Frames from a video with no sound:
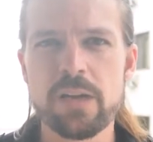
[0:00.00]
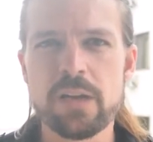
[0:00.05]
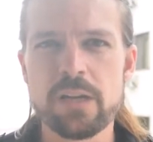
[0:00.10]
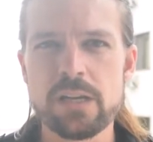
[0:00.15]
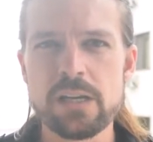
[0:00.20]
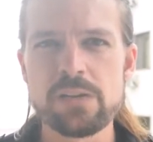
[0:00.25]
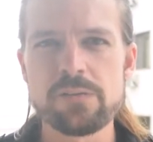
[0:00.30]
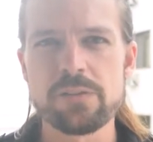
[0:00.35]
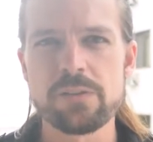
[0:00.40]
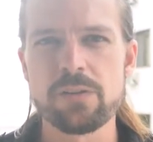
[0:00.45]

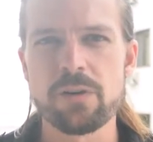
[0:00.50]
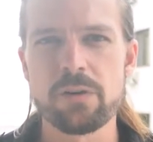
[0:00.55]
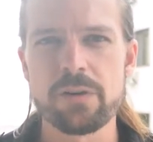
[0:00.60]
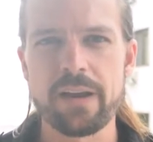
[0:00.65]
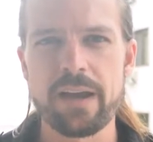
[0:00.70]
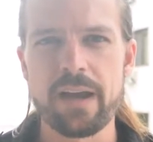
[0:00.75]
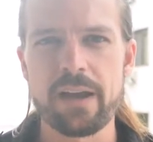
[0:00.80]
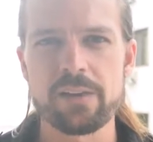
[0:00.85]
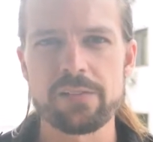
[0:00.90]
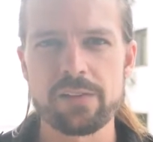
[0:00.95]
Even though it
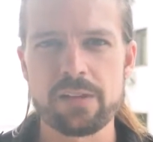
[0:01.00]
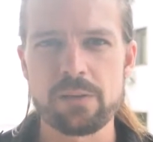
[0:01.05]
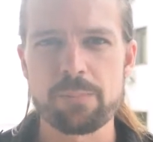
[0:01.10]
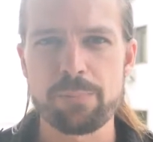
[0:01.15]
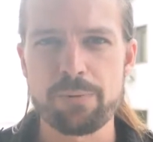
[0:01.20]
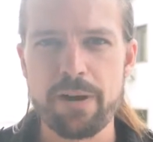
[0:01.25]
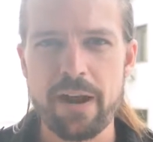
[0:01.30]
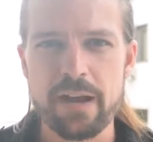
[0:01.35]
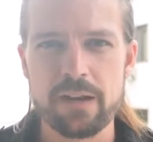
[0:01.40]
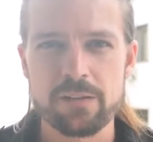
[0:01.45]
has a
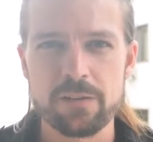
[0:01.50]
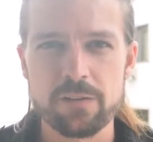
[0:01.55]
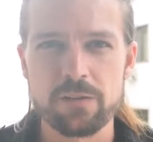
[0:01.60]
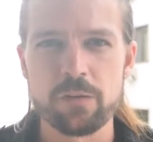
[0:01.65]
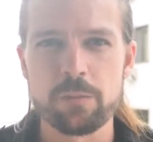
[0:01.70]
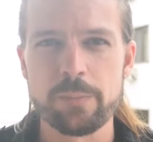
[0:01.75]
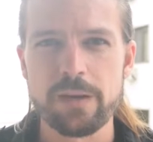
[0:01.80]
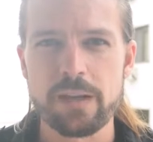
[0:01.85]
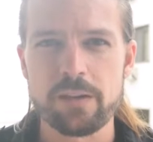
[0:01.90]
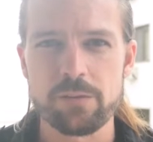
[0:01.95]

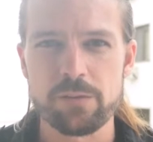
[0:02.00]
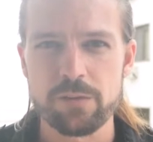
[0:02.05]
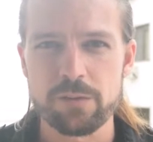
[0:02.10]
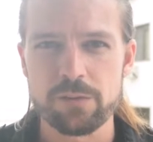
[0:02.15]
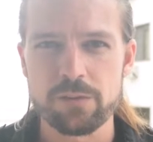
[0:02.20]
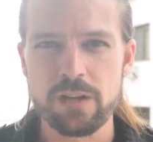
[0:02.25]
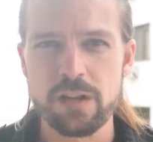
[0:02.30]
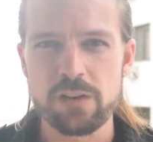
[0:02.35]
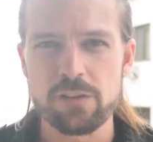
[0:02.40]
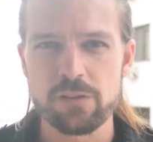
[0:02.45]
practical
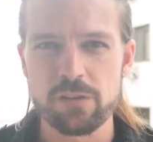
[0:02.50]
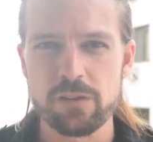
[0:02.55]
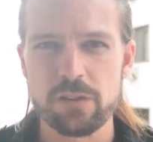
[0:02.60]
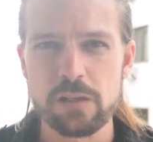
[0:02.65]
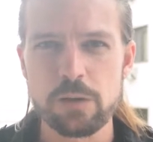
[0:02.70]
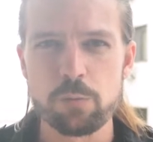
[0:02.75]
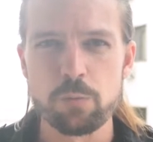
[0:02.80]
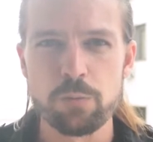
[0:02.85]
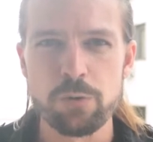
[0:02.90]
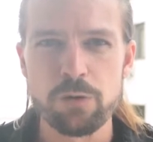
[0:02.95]
manifestation,
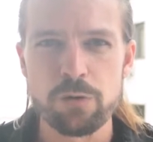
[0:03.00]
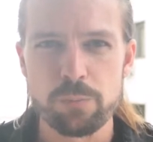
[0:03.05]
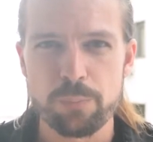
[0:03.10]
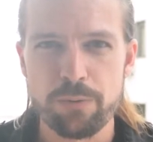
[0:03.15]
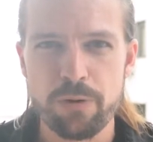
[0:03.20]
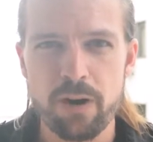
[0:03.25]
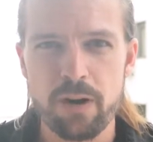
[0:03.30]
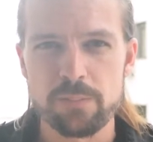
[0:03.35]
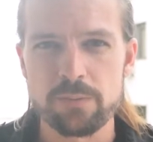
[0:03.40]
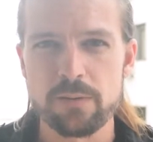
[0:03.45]
the root
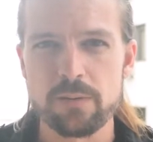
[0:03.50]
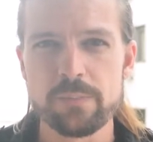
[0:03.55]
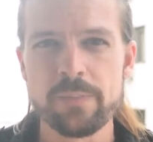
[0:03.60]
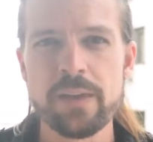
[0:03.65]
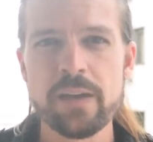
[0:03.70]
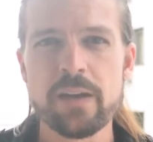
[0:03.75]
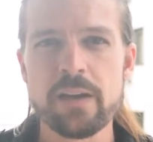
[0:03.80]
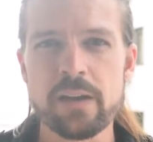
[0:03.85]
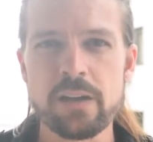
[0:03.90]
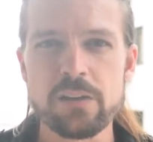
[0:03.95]
problem
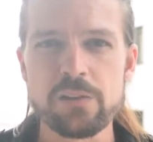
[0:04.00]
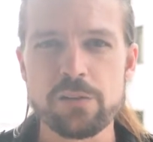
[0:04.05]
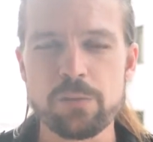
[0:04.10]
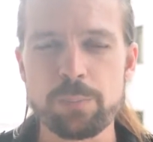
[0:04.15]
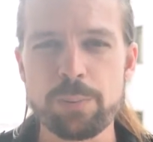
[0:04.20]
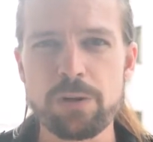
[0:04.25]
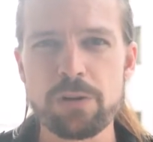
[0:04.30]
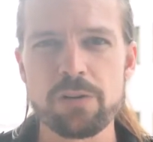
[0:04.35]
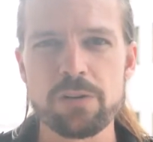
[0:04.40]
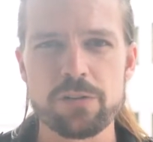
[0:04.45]
is
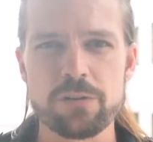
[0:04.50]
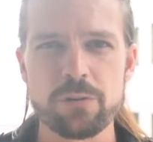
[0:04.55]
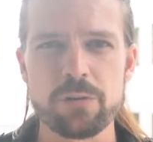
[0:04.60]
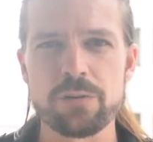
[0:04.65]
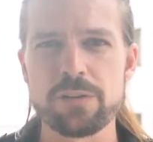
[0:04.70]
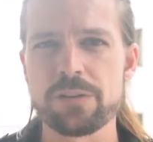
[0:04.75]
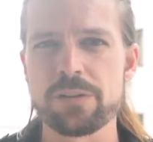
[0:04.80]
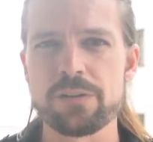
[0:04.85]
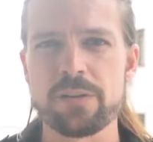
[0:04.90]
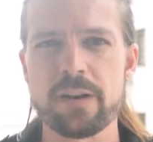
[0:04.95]
spiritual,
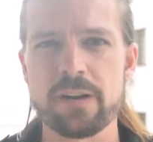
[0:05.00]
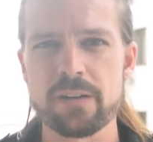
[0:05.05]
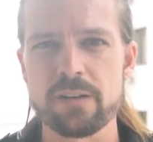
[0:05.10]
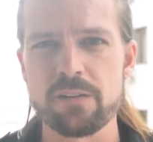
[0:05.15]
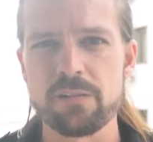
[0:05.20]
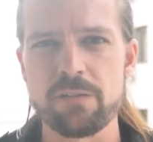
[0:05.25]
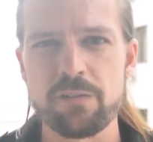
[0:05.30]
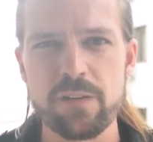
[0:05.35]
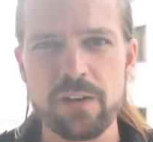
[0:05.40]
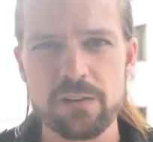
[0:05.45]
and you're not going
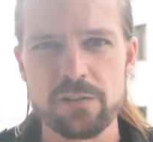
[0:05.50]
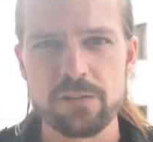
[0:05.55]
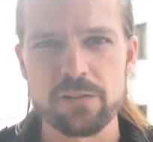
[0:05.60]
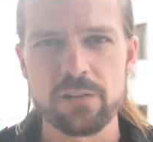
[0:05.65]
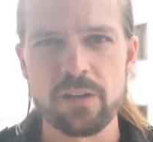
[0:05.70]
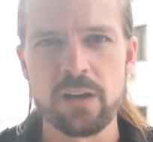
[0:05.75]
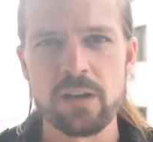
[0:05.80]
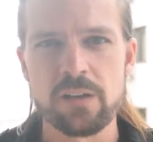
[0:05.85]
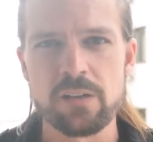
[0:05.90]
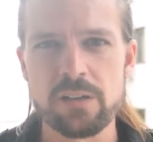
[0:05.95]
to
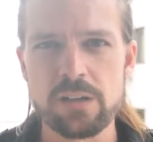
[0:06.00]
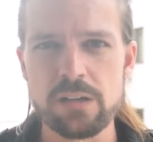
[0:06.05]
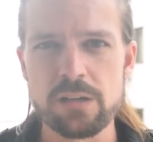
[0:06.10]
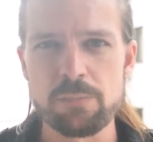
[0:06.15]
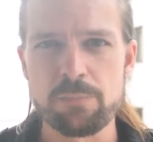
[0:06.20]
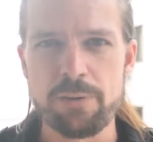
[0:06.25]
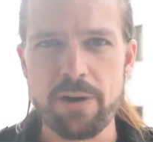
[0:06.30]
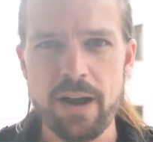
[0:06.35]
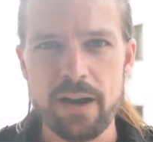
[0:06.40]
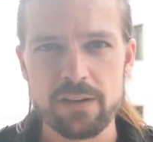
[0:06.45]
fix the
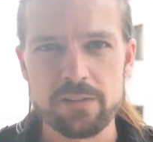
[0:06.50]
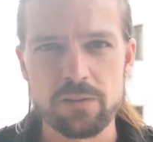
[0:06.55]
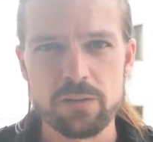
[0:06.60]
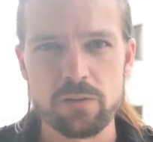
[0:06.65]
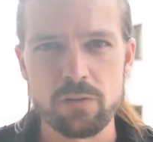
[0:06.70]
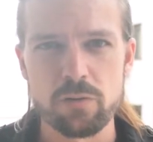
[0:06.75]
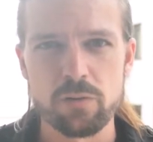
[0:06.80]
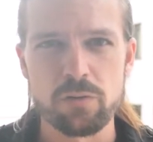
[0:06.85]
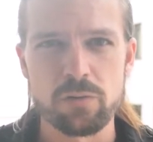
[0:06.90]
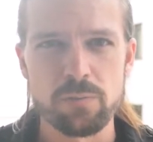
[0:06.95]

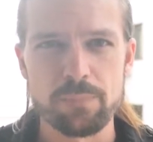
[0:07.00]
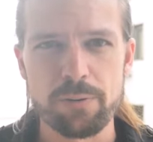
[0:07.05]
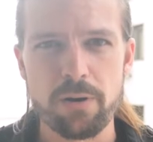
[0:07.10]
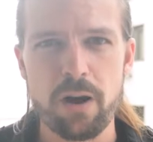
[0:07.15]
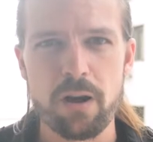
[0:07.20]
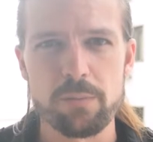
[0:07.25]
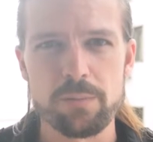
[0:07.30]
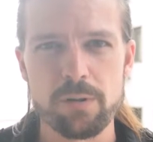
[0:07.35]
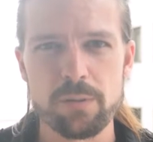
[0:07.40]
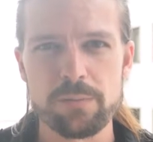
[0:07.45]
practical
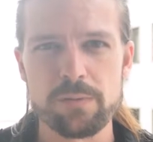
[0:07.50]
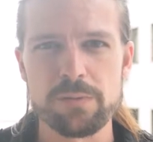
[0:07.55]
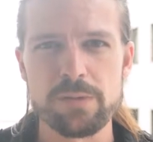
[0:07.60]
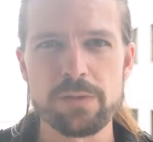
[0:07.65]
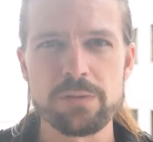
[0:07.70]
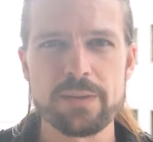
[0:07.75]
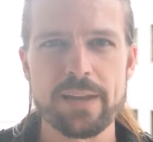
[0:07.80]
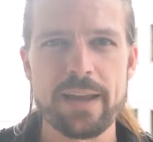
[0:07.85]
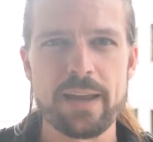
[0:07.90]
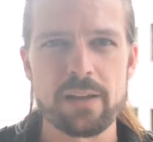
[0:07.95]
problem if
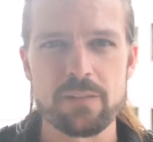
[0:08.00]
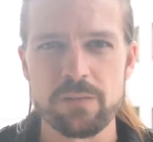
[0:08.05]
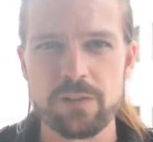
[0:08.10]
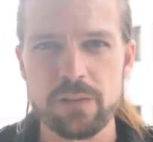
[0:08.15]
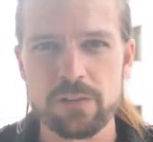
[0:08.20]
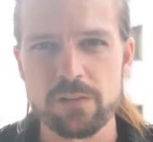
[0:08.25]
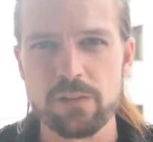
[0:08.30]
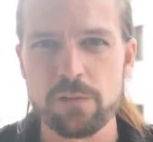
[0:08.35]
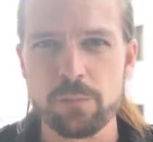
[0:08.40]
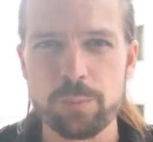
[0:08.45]
you can't
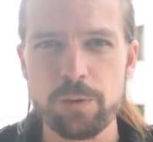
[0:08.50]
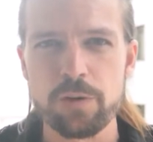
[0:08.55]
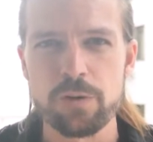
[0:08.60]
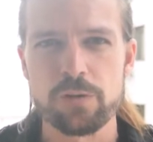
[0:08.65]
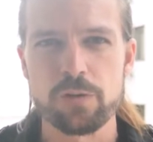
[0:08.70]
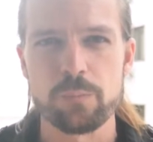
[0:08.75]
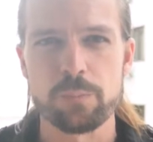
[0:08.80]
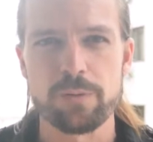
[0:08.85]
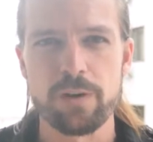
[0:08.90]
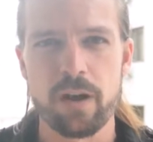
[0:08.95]
fix the
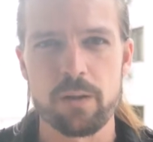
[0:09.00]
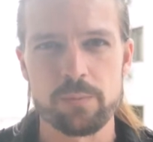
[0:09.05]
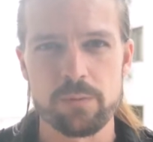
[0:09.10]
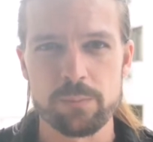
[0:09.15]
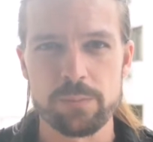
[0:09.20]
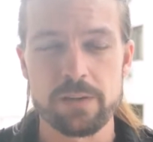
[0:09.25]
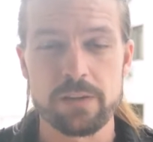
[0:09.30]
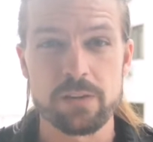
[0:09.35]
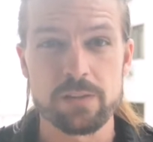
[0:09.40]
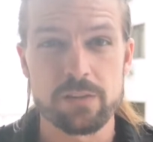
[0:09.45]
spiritual problem
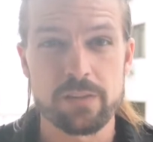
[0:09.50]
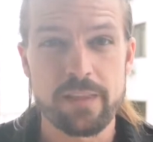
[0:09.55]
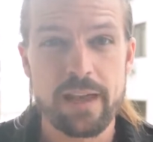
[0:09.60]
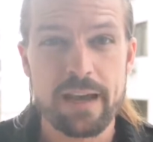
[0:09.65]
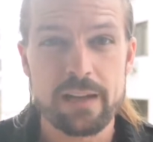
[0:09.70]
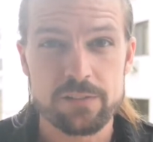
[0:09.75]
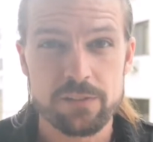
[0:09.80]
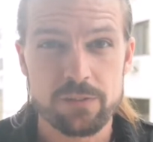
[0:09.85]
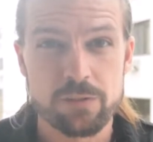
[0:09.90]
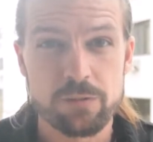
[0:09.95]
because
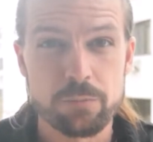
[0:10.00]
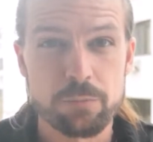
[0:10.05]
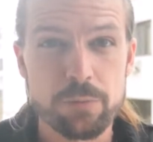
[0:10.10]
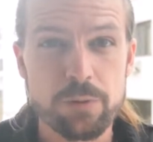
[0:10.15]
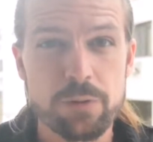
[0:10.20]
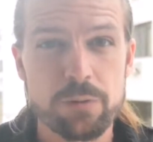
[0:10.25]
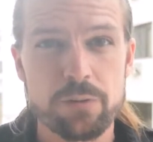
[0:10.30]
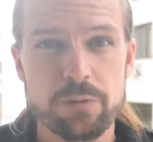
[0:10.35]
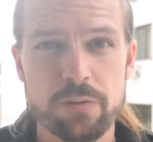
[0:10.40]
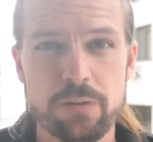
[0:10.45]
that's the
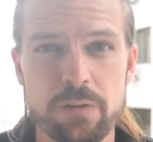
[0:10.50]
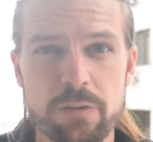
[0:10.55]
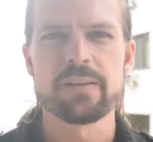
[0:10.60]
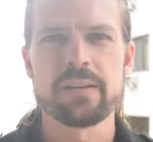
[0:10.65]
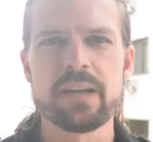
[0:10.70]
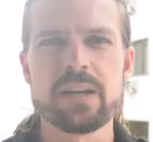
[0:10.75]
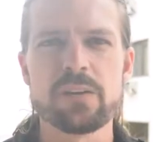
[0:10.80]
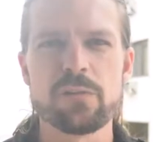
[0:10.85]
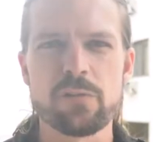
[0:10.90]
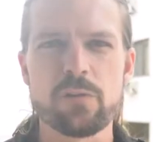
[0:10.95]
root.
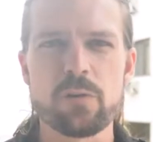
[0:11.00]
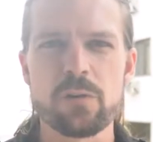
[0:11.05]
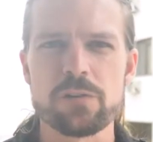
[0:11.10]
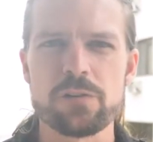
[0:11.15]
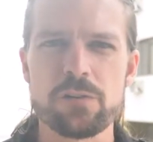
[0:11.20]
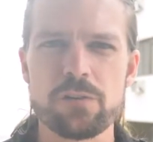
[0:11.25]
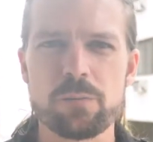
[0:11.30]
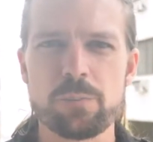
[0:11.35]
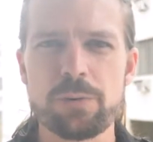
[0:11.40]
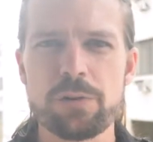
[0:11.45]
And of
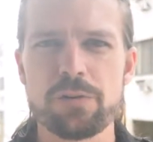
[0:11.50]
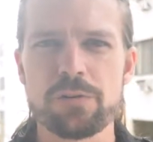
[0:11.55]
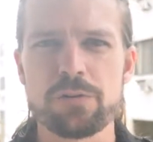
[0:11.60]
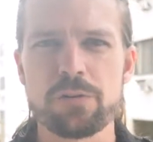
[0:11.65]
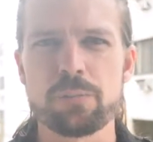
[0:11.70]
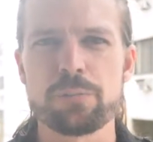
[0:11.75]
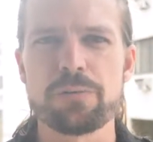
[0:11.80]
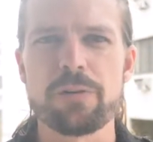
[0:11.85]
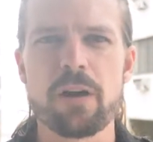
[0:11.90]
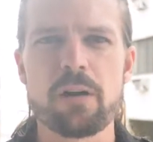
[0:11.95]
course, a
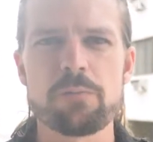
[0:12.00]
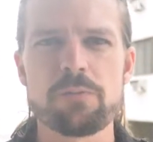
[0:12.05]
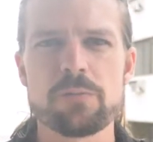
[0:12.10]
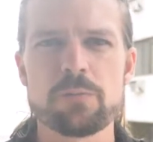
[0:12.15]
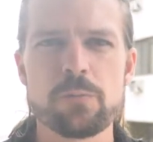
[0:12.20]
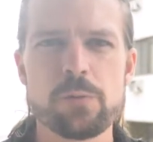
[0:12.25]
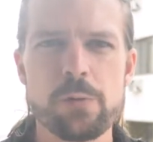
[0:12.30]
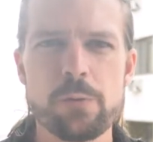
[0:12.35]
spiritual problem